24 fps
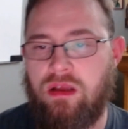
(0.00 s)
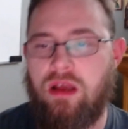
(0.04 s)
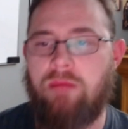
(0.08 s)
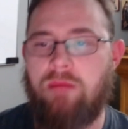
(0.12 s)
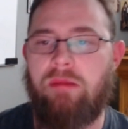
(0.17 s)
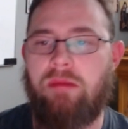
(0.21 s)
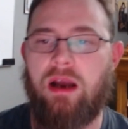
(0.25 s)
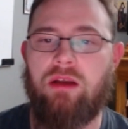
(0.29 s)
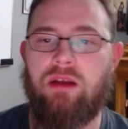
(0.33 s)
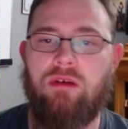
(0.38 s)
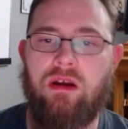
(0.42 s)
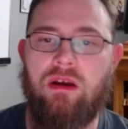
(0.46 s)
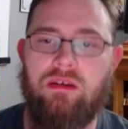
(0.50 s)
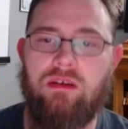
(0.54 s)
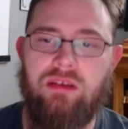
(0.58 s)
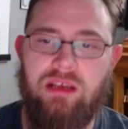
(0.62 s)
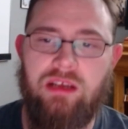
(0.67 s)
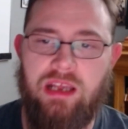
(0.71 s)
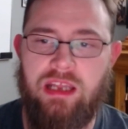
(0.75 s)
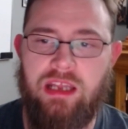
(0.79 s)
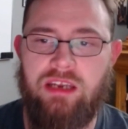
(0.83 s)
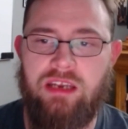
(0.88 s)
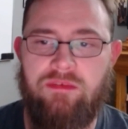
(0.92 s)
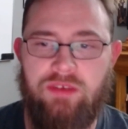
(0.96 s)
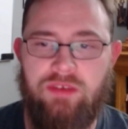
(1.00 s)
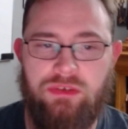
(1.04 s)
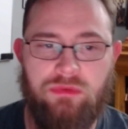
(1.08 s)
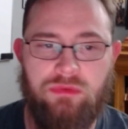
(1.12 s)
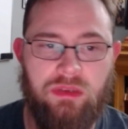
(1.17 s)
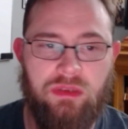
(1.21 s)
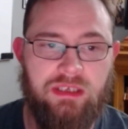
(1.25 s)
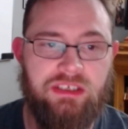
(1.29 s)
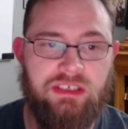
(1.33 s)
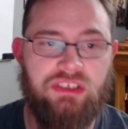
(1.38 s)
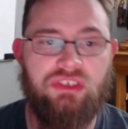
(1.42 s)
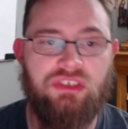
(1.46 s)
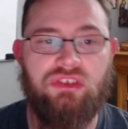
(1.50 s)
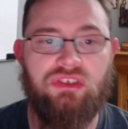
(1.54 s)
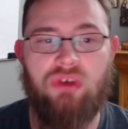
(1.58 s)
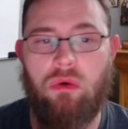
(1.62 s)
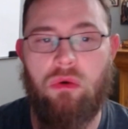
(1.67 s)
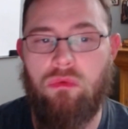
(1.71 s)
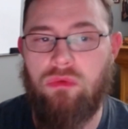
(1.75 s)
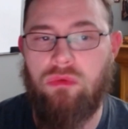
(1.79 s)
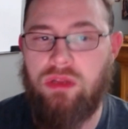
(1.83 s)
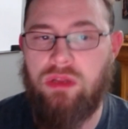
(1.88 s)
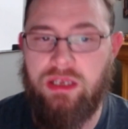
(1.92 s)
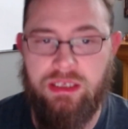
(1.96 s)
By grounding individually
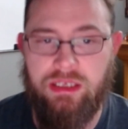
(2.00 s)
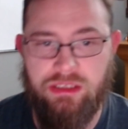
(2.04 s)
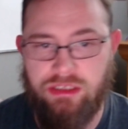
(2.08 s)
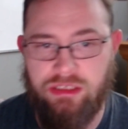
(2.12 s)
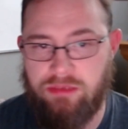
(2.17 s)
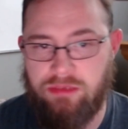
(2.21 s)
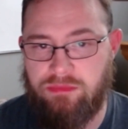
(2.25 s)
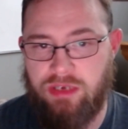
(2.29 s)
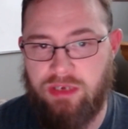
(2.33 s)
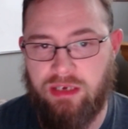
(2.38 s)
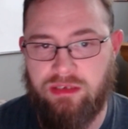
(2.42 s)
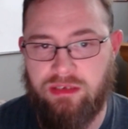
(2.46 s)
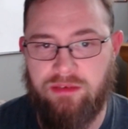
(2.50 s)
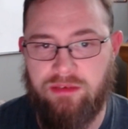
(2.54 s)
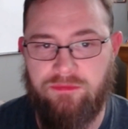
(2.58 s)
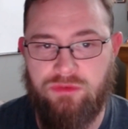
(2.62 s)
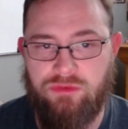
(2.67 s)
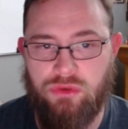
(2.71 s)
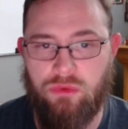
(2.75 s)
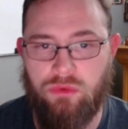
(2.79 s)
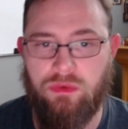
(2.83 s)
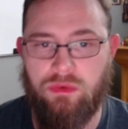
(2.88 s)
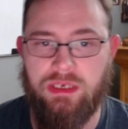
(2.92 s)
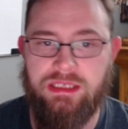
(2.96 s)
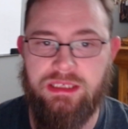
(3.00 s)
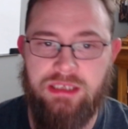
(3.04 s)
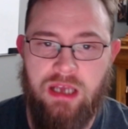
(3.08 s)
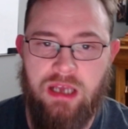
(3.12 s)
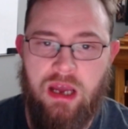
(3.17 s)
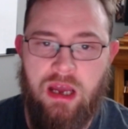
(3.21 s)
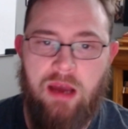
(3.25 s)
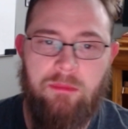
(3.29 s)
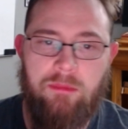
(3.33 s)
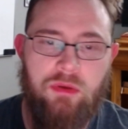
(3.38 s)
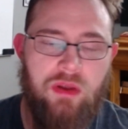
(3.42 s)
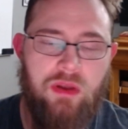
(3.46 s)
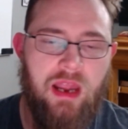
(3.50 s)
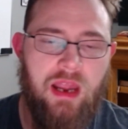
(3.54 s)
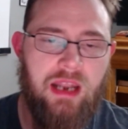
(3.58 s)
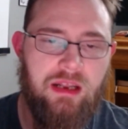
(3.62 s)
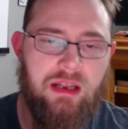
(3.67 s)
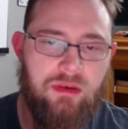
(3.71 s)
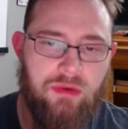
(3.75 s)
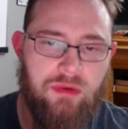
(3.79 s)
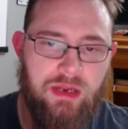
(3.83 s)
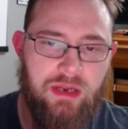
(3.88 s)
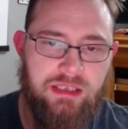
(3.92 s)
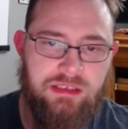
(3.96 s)
solely in subjective choice, Buchanan
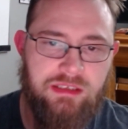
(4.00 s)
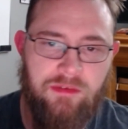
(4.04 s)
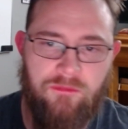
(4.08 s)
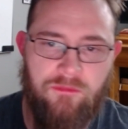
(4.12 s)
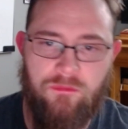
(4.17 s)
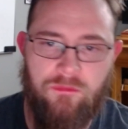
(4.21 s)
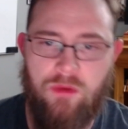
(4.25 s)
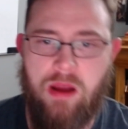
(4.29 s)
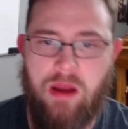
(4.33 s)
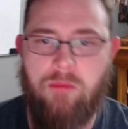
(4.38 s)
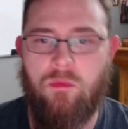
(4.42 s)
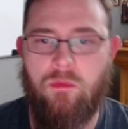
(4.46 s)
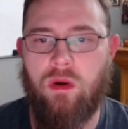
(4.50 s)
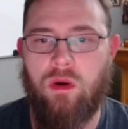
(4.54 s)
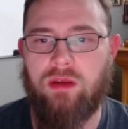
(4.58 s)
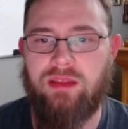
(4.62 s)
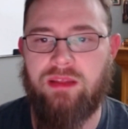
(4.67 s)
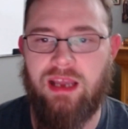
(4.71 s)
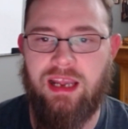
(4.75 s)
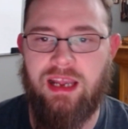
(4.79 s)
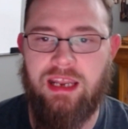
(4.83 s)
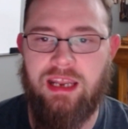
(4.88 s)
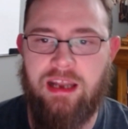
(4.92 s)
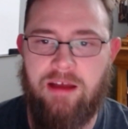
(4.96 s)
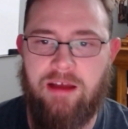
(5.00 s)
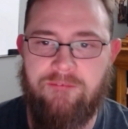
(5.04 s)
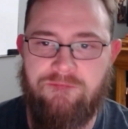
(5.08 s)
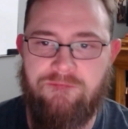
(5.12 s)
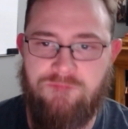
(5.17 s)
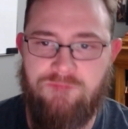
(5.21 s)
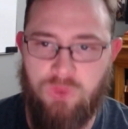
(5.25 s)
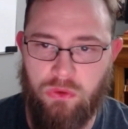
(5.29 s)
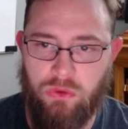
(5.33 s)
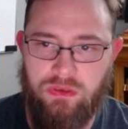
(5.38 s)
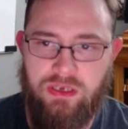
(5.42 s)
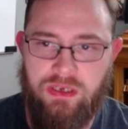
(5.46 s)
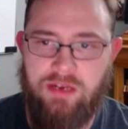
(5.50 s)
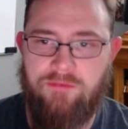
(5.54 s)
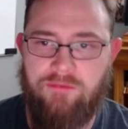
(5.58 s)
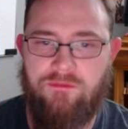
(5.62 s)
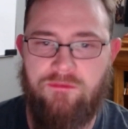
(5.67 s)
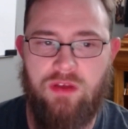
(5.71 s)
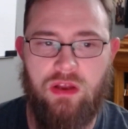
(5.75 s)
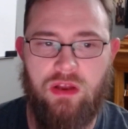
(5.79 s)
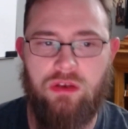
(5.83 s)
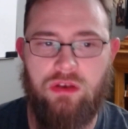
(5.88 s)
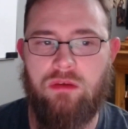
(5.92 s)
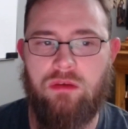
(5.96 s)
creates a framework that cannot fully
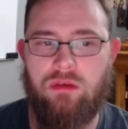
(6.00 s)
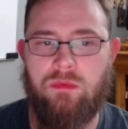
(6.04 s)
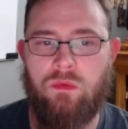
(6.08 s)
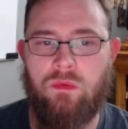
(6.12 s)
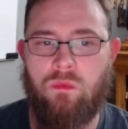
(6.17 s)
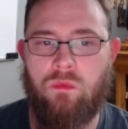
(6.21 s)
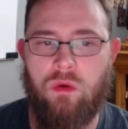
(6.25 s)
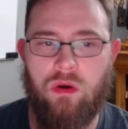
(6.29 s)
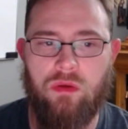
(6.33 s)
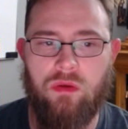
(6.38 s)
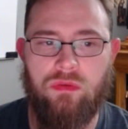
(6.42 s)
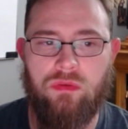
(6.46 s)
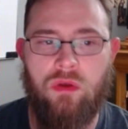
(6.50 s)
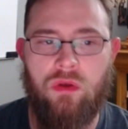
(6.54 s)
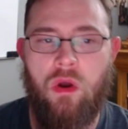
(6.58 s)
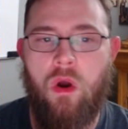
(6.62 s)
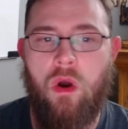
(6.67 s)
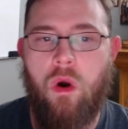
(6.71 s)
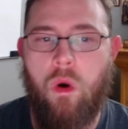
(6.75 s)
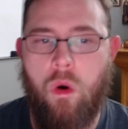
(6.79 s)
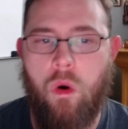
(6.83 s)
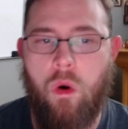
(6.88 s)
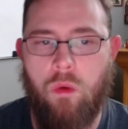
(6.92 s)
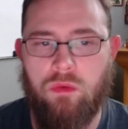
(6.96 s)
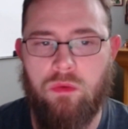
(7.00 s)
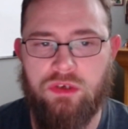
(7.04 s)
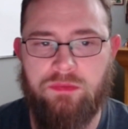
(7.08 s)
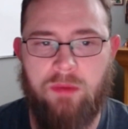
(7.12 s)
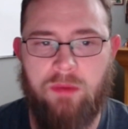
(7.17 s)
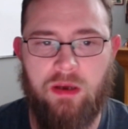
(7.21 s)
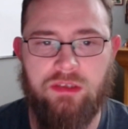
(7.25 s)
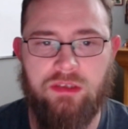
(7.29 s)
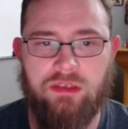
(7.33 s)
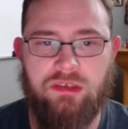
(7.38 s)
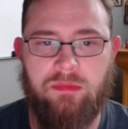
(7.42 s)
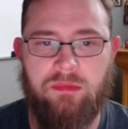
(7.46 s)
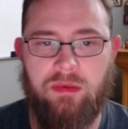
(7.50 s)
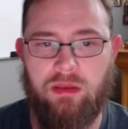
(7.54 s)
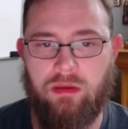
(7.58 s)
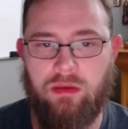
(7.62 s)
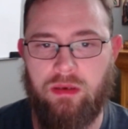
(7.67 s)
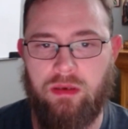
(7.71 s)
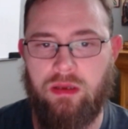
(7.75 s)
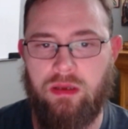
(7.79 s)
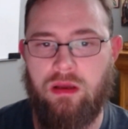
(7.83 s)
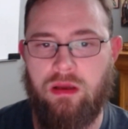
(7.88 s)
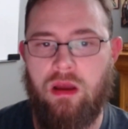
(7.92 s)
defend human worth or responsibility,